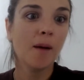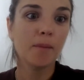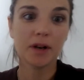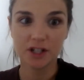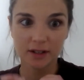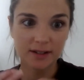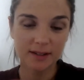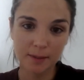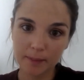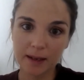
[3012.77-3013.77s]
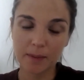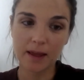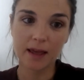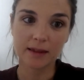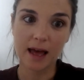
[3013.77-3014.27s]
but just simply
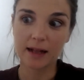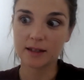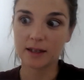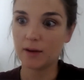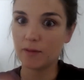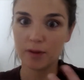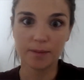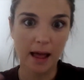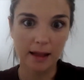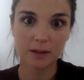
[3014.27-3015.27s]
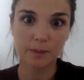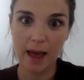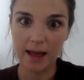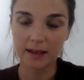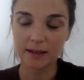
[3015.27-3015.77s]
being there to give them that
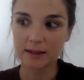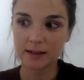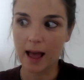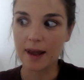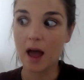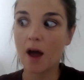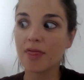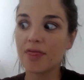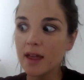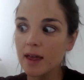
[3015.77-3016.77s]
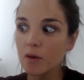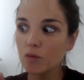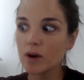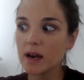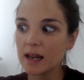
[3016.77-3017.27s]
space. And I think it
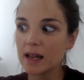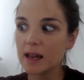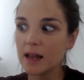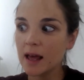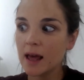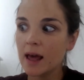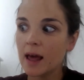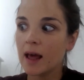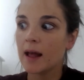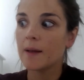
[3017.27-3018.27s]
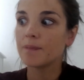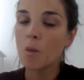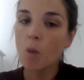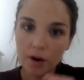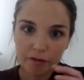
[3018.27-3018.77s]
really,
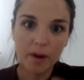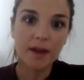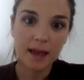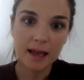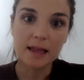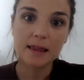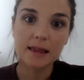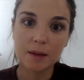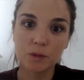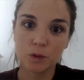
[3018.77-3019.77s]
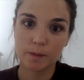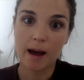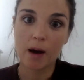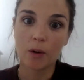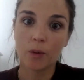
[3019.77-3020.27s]
one of my key themes was
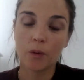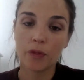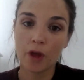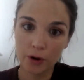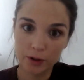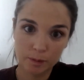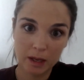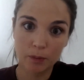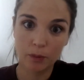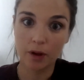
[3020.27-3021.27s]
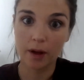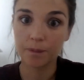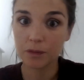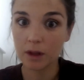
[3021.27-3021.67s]
about those people that